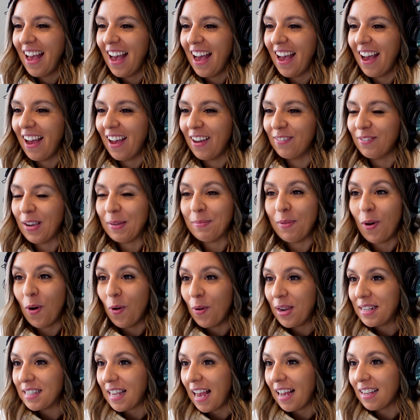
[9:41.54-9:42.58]
I'm
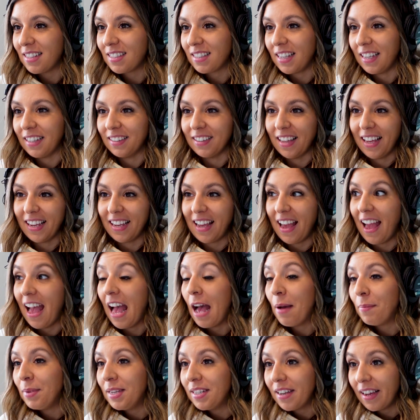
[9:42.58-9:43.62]
always asking,
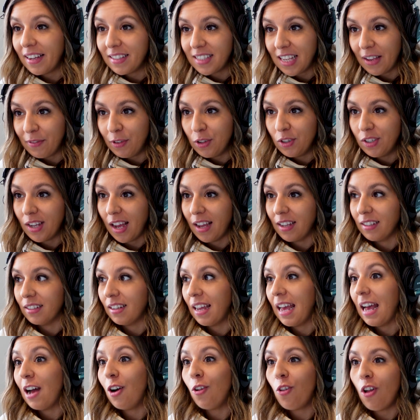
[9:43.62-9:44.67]
how many diets have you done?
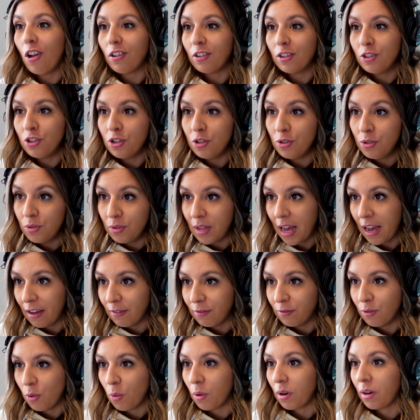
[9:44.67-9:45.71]
How long did you do
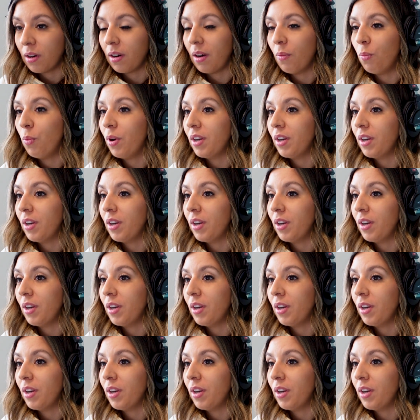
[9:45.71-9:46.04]
that for?